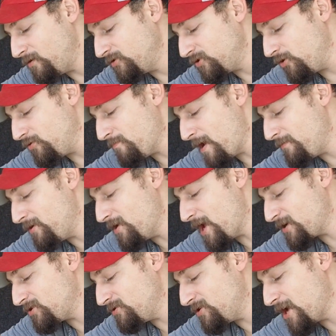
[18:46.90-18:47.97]
So maybe
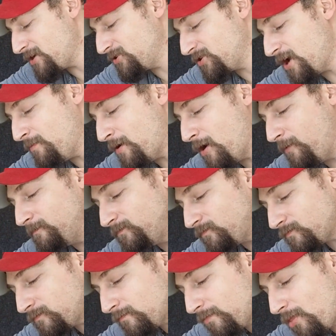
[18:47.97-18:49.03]
next time I'll
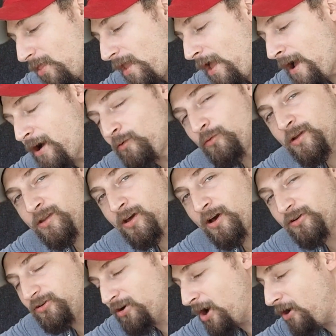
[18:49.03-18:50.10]
win the
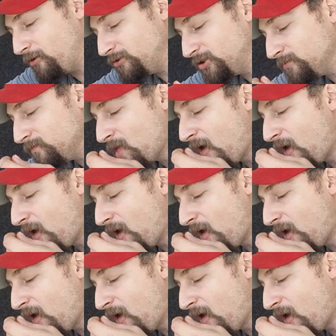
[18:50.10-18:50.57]
$100.